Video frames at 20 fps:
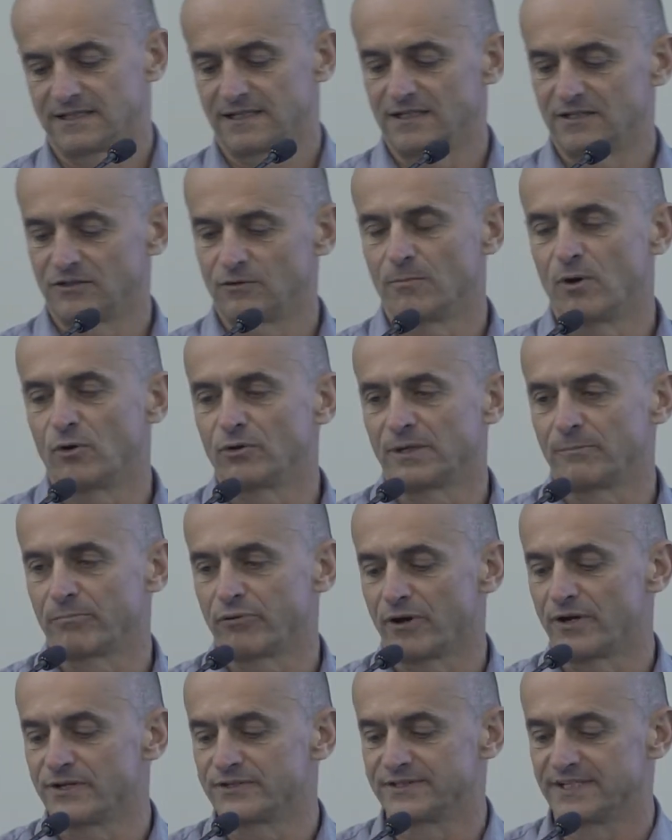in your moulding
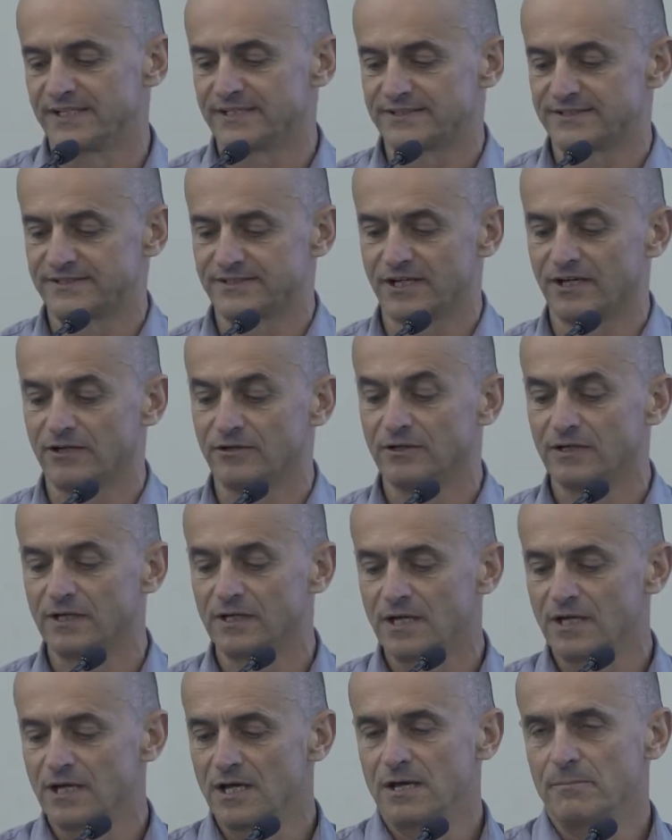process. So
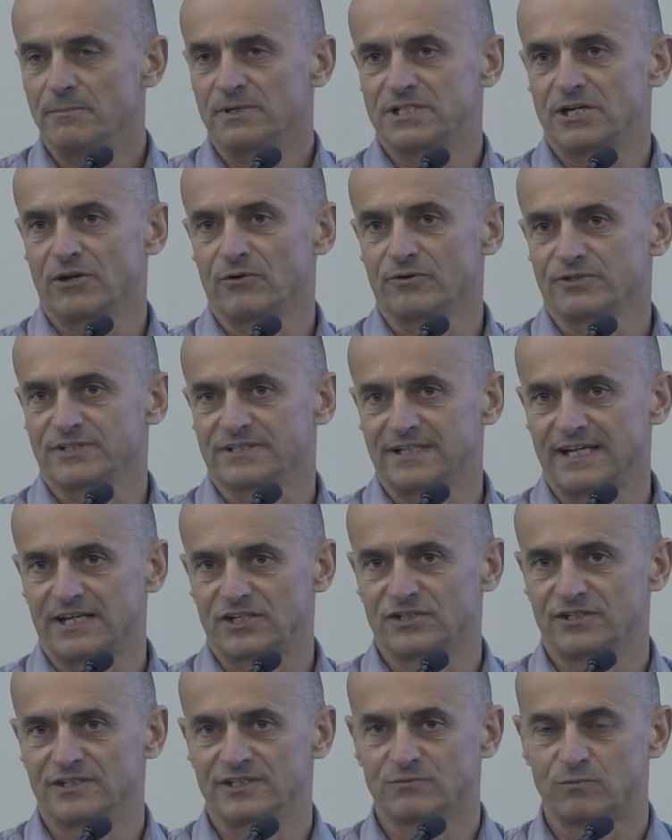material
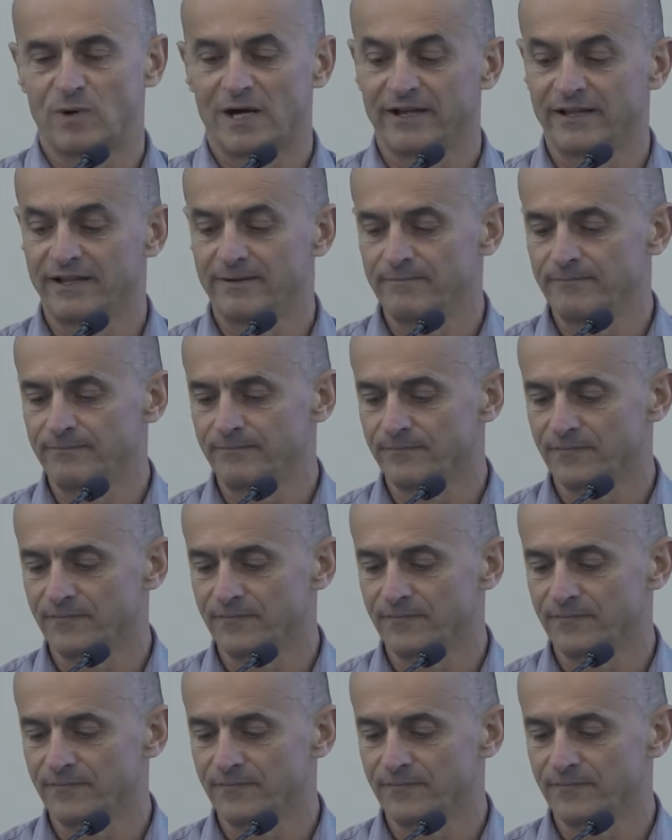selection is one of them.